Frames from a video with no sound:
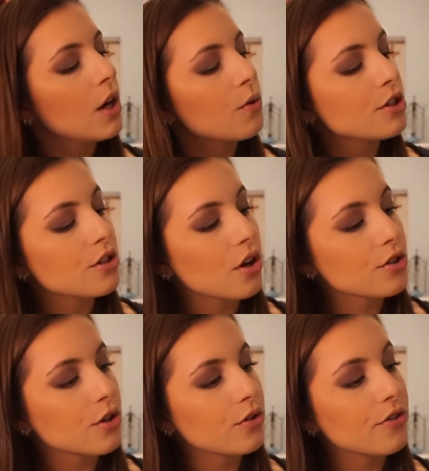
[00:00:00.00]
which is
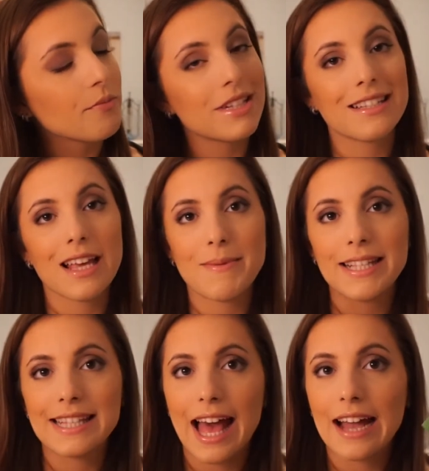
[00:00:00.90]
also from the same
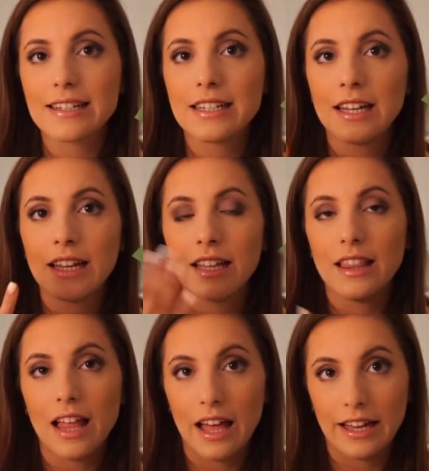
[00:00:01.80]
exact
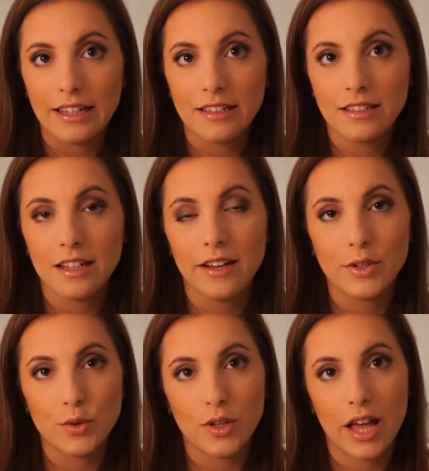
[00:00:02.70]
line of
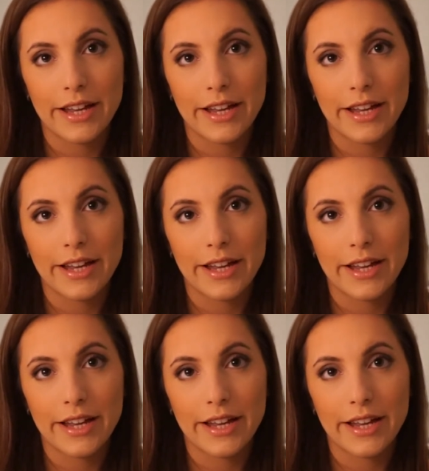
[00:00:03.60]
the Ole